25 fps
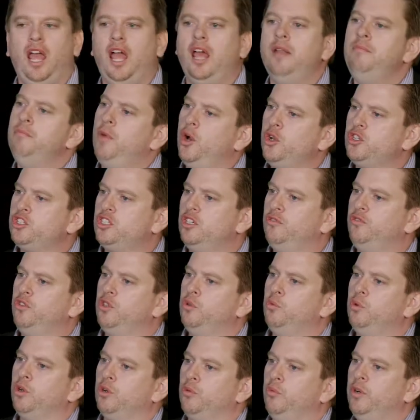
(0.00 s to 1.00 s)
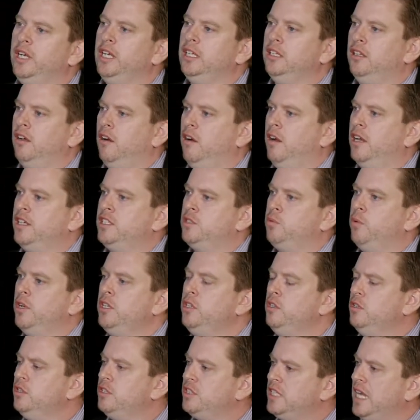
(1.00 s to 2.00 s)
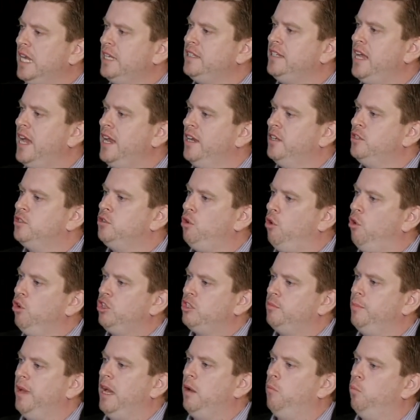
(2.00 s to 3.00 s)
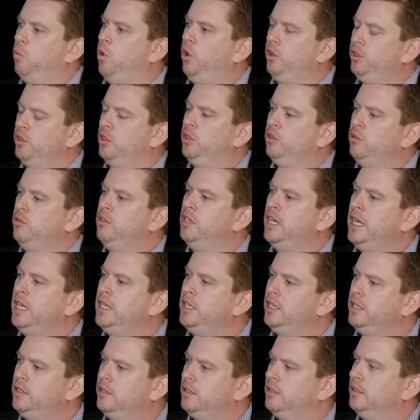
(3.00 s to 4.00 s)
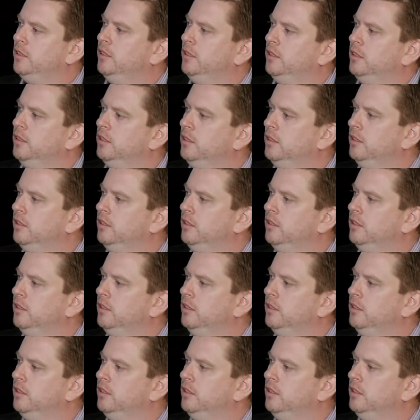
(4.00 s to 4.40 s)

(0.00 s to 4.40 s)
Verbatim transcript: And most of you would have realised when you sat down and talked about what you needed,